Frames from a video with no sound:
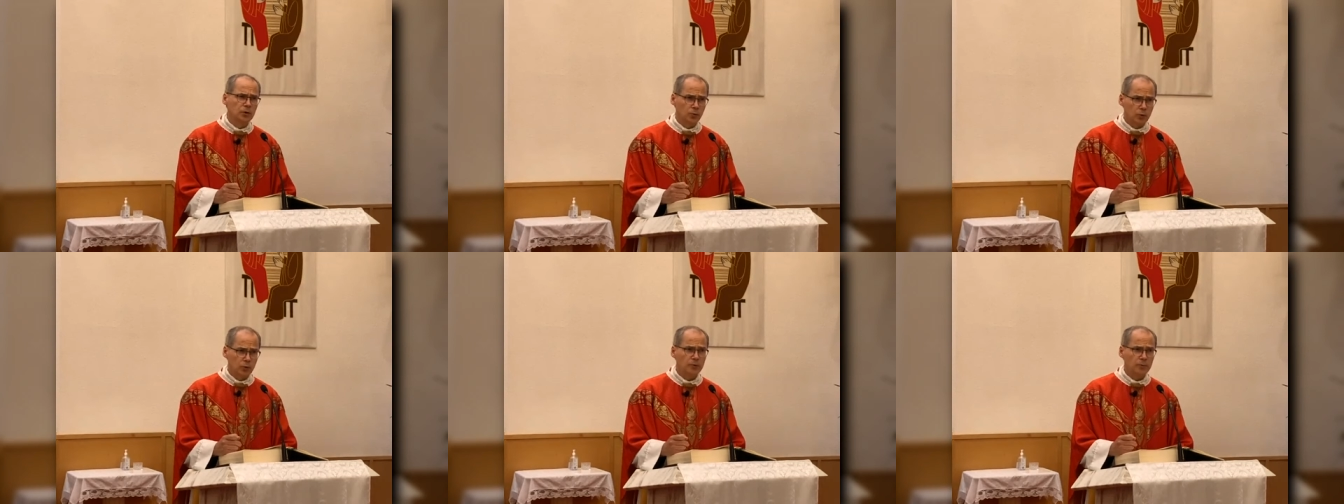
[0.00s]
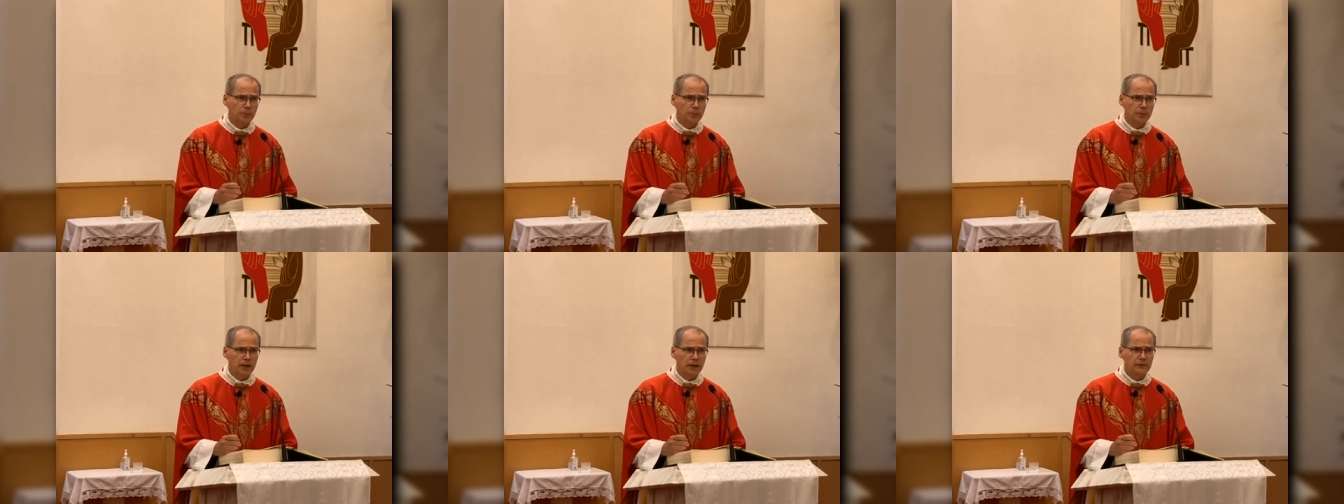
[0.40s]

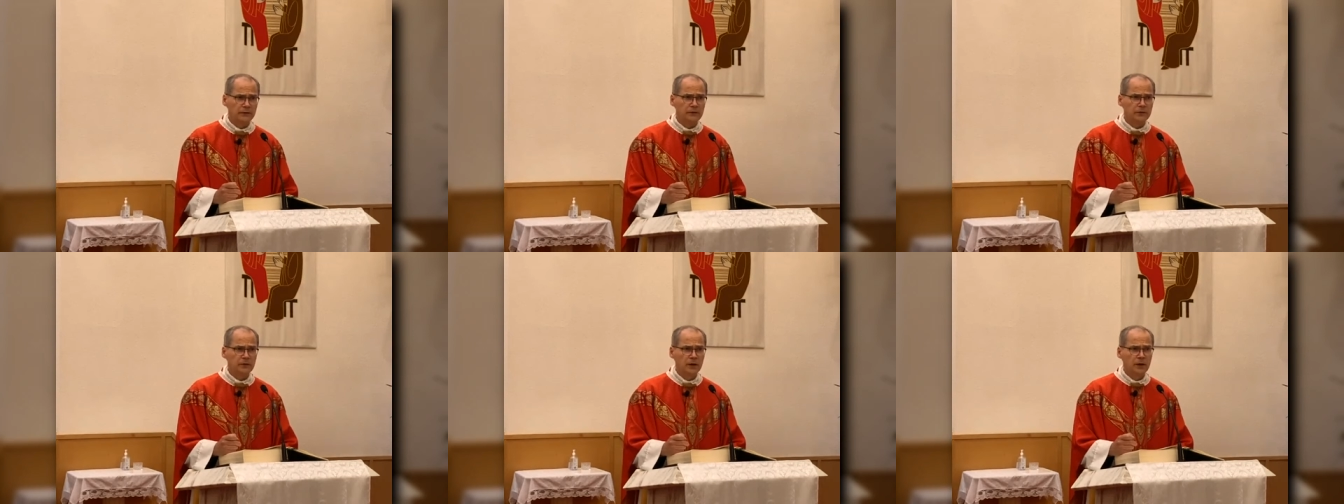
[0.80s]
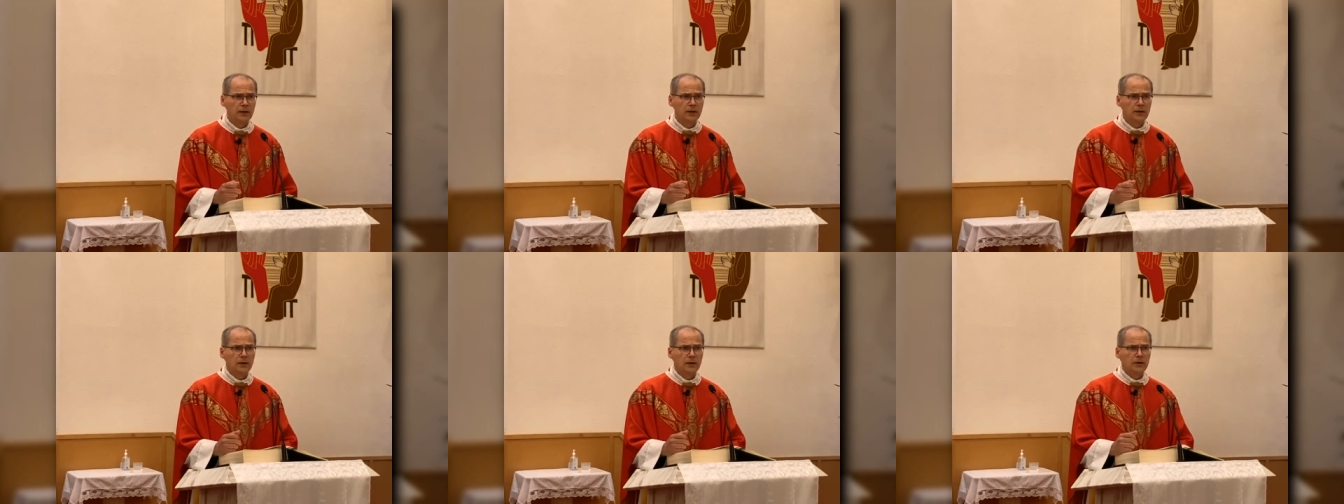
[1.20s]
workplace,
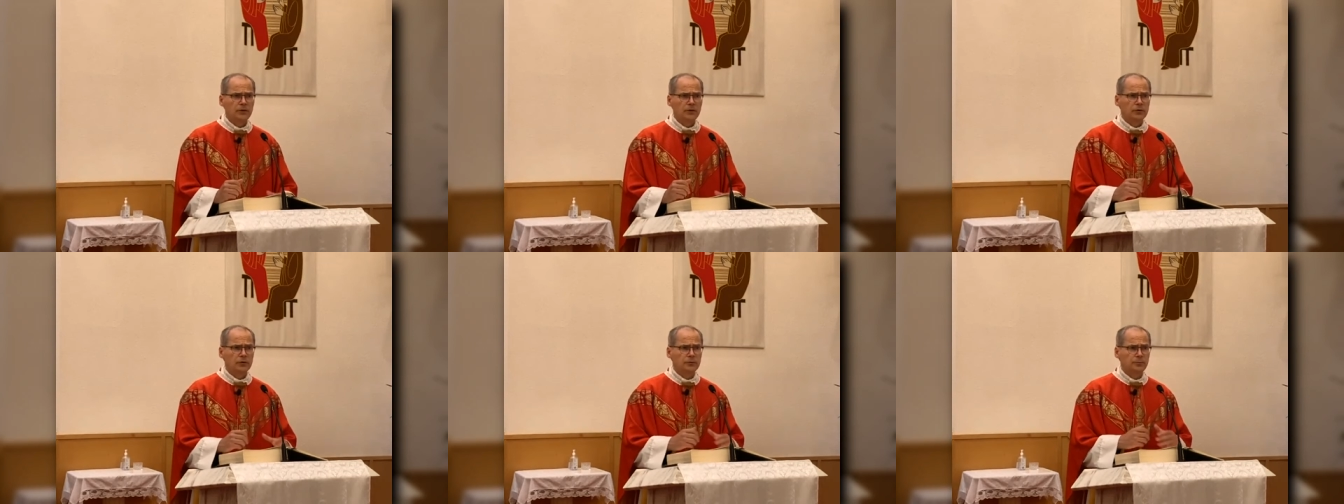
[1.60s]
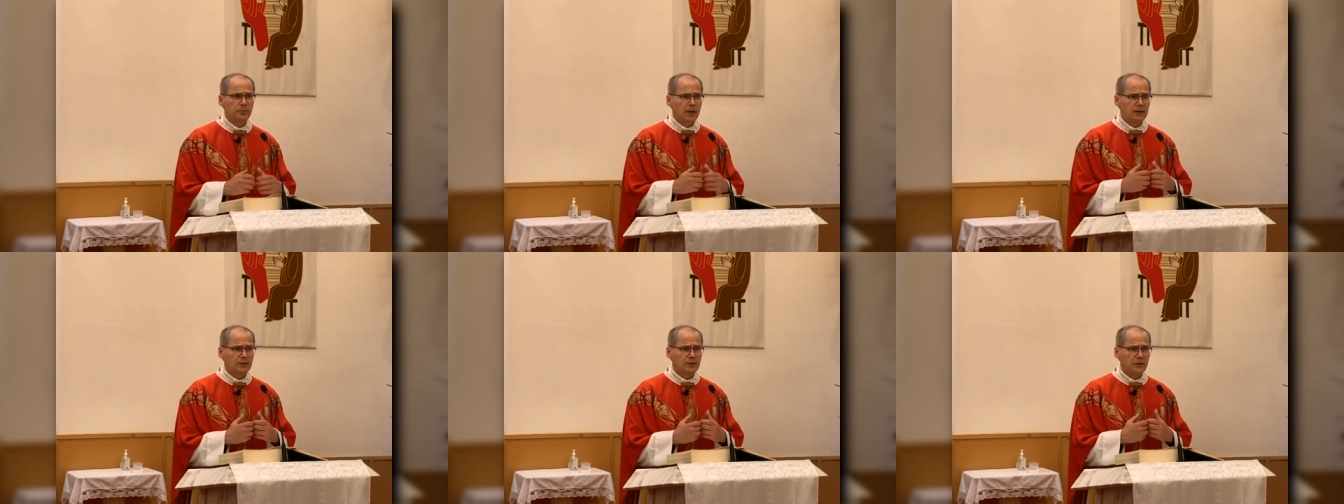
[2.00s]
your
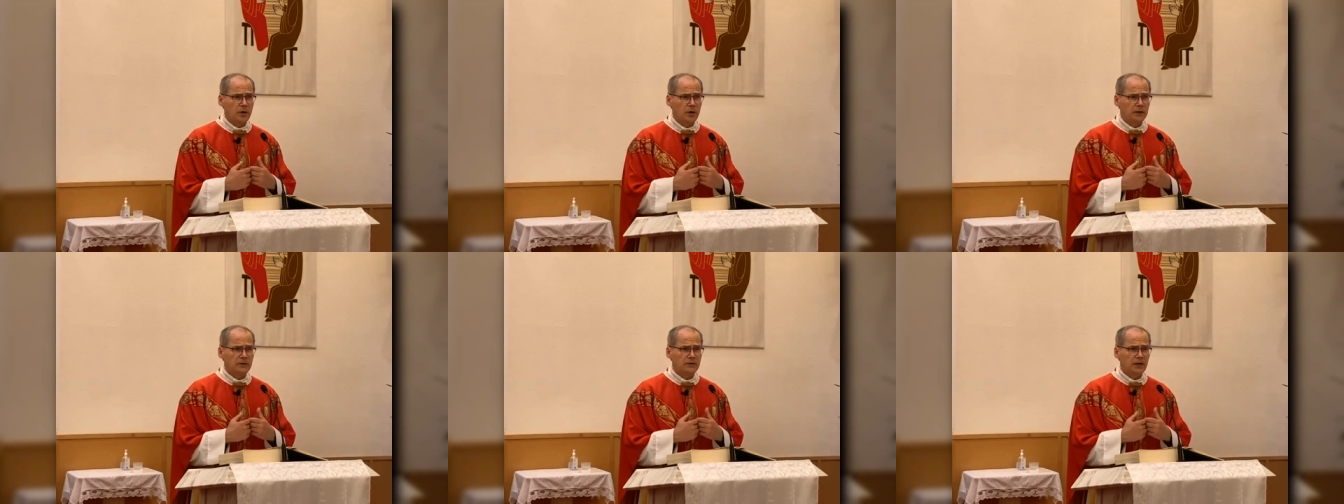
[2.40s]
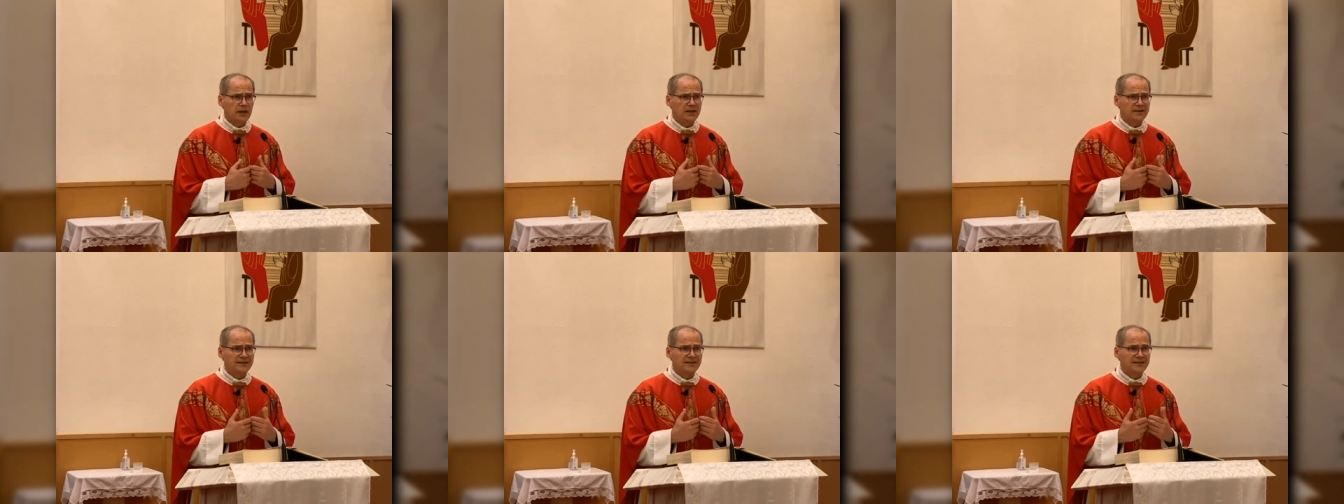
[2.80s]
pet dog is
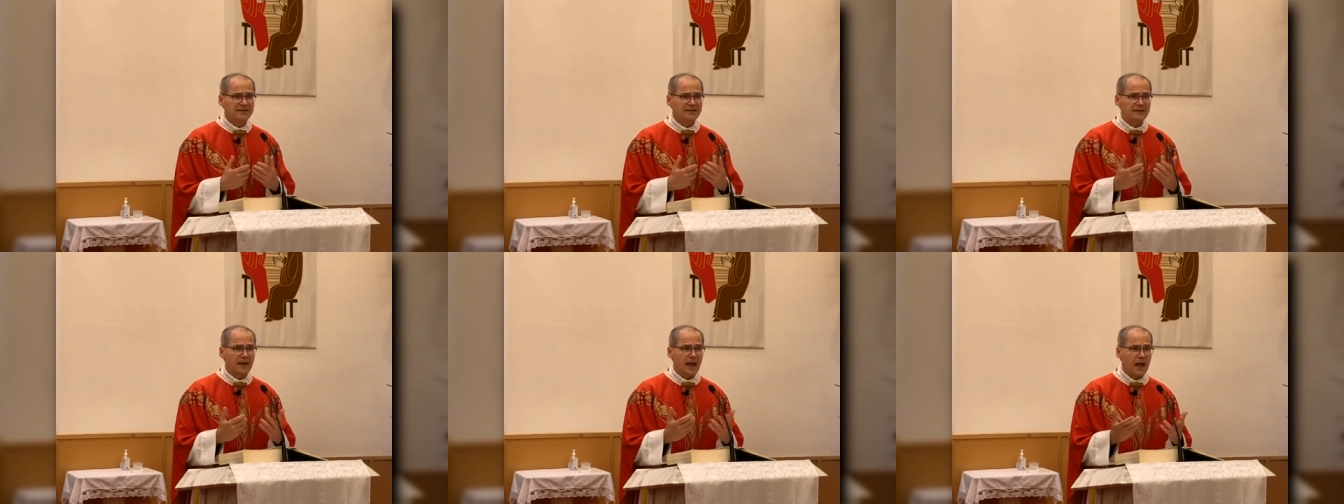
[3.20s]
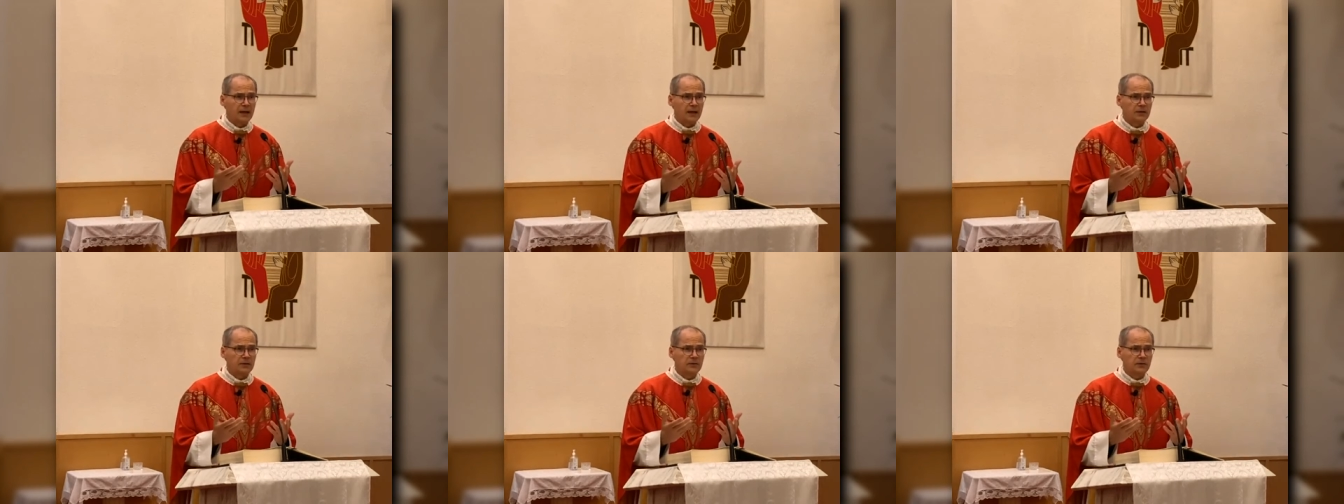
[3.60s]

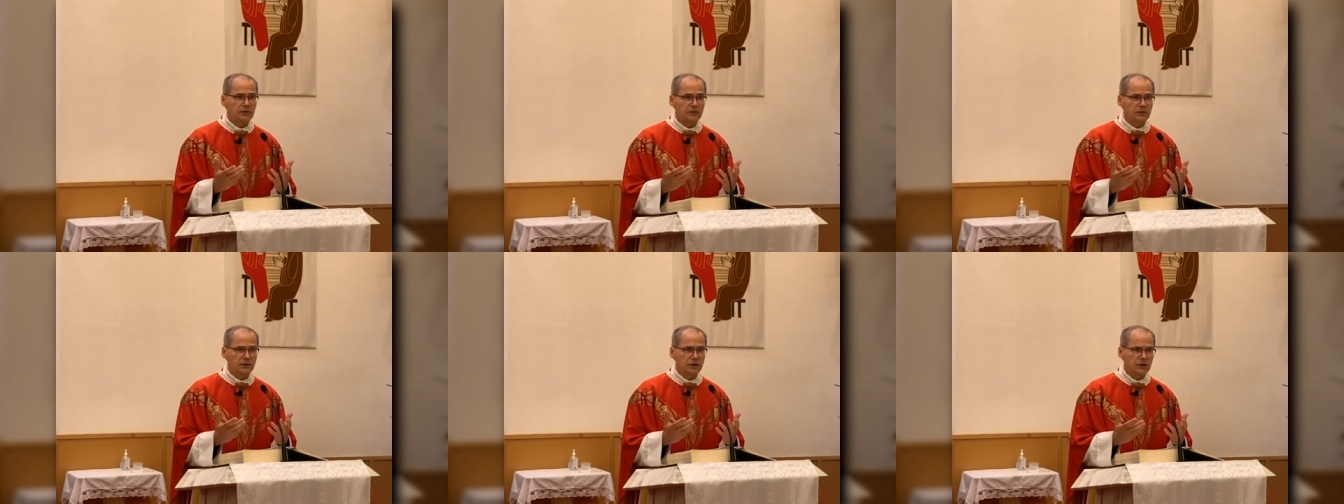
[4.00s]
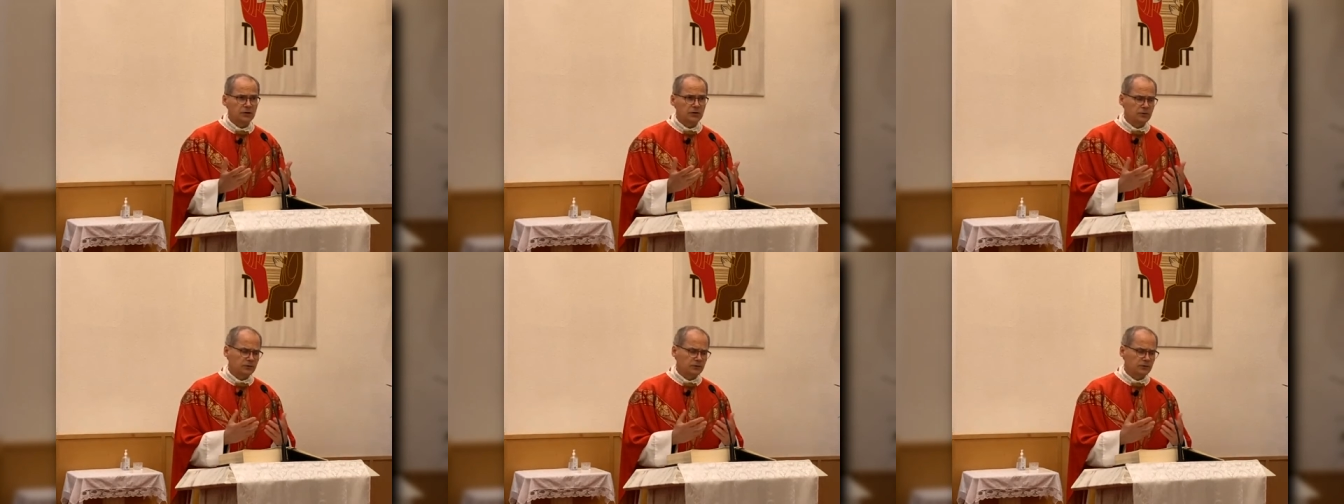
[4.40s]
ecstatic to see you.